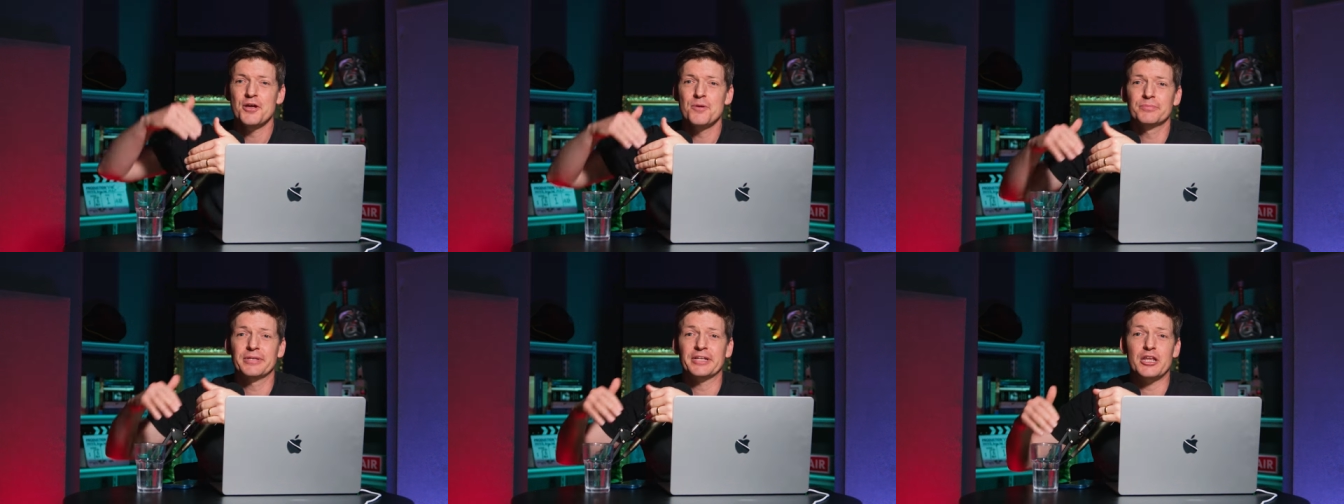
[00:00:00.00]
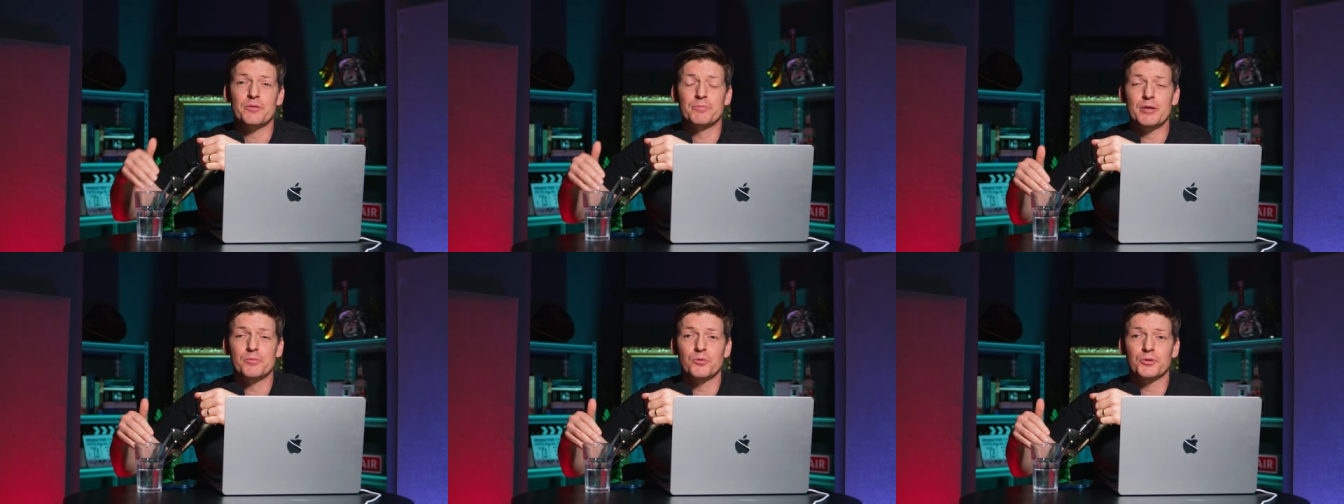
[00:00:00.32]
Plenty
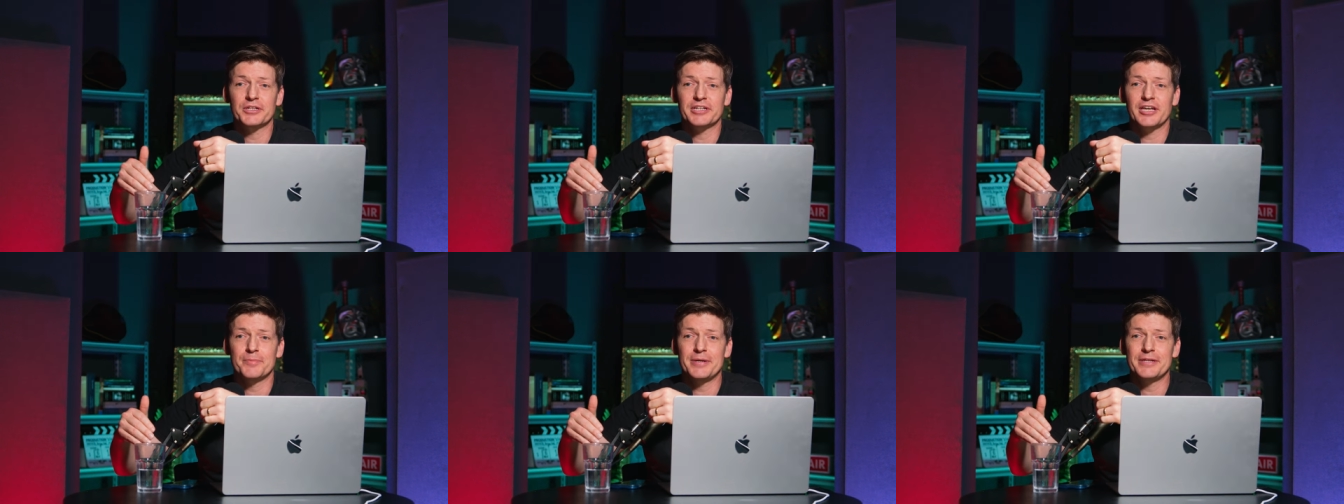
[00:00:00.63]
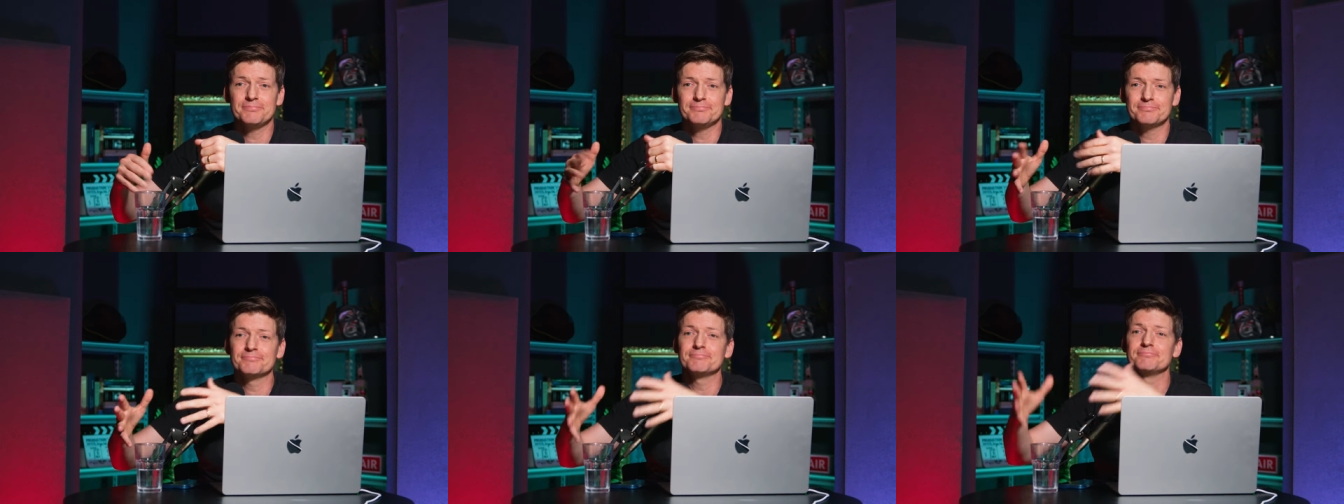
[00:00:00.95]
of people want to come
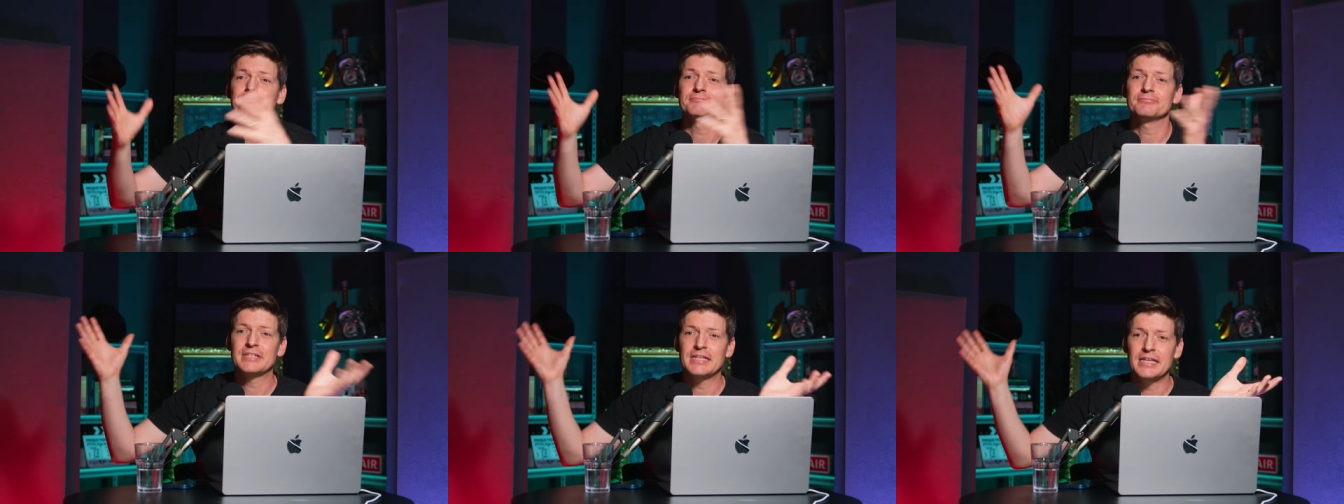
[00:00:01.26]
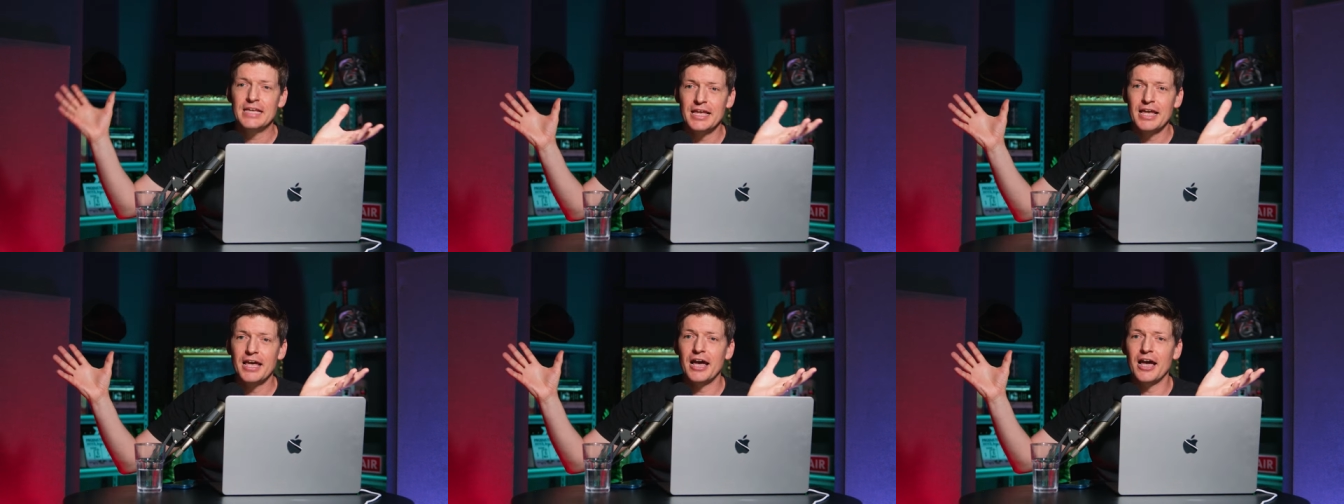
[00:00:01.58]
in.
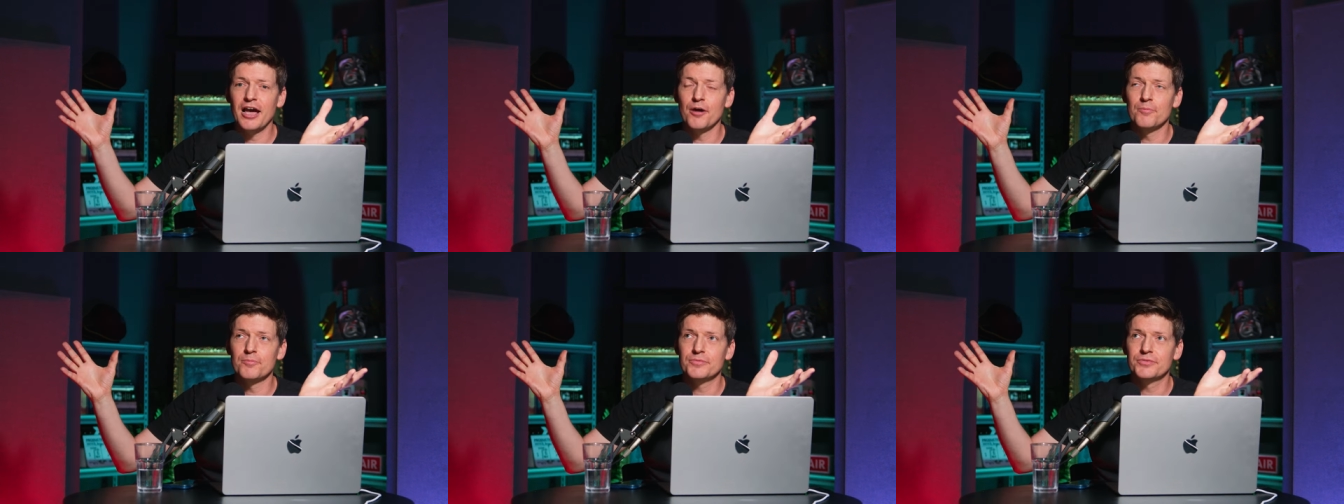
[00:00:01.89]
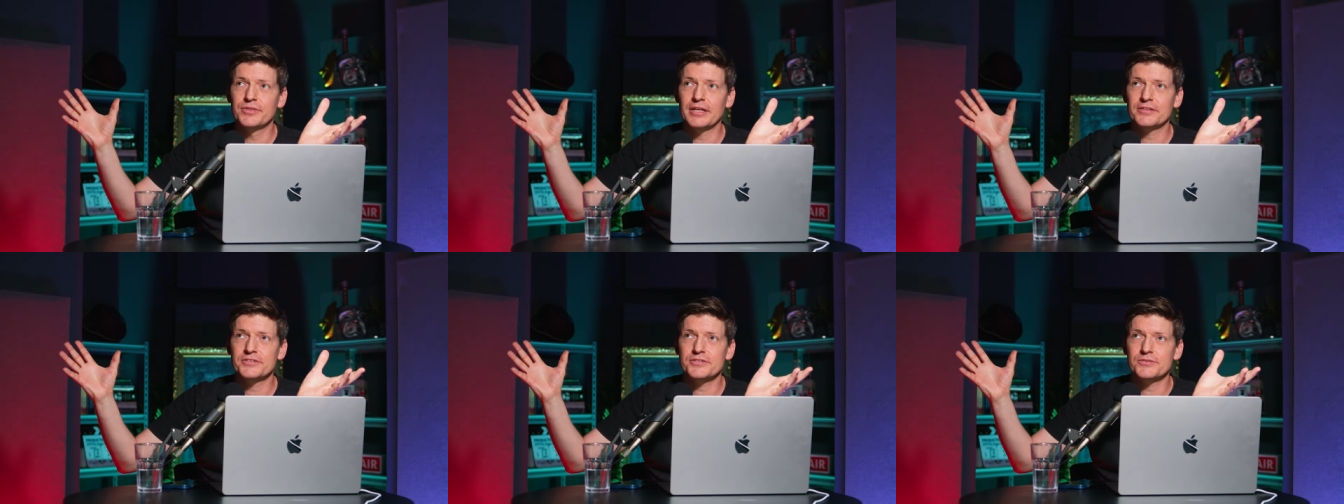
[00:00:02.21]
Um,
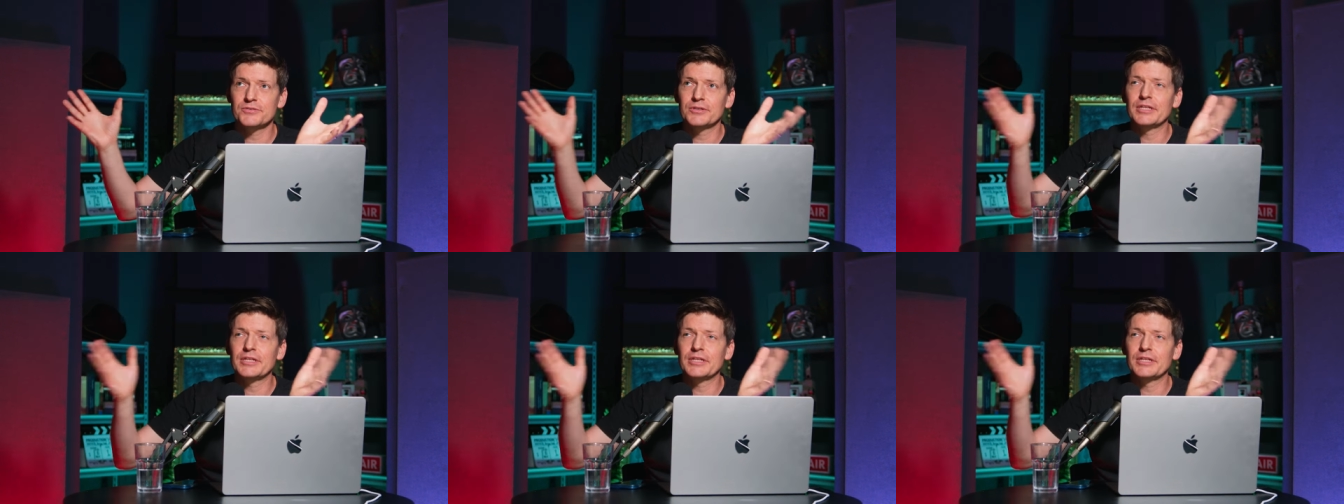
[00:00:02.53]
that's,